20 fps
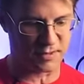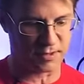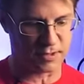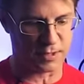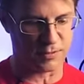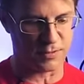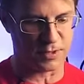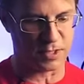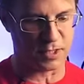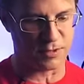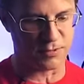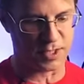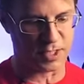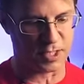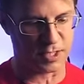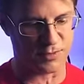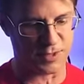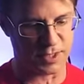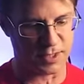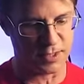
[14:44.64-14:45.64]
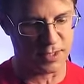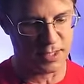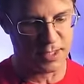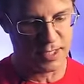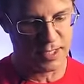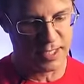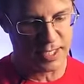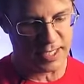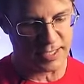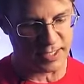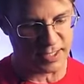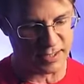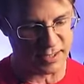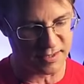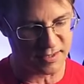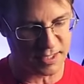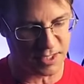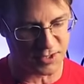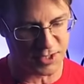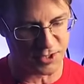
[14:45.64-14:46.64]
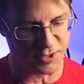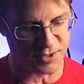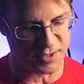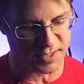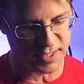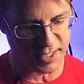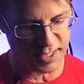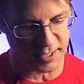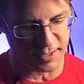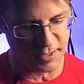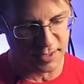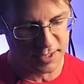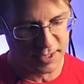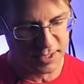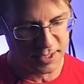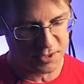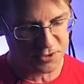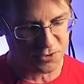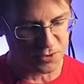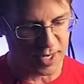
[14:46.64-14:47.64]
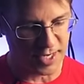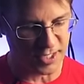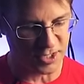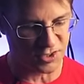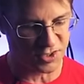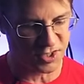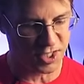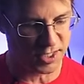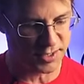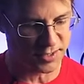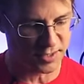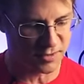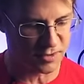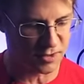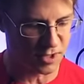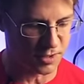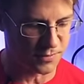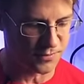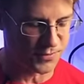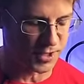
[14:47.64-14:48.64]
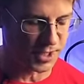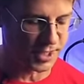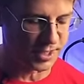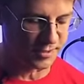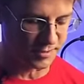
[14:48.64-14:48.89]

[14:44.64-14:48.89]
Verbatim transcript: is living, living, living, and then this down here is dead. So I can just cut this off very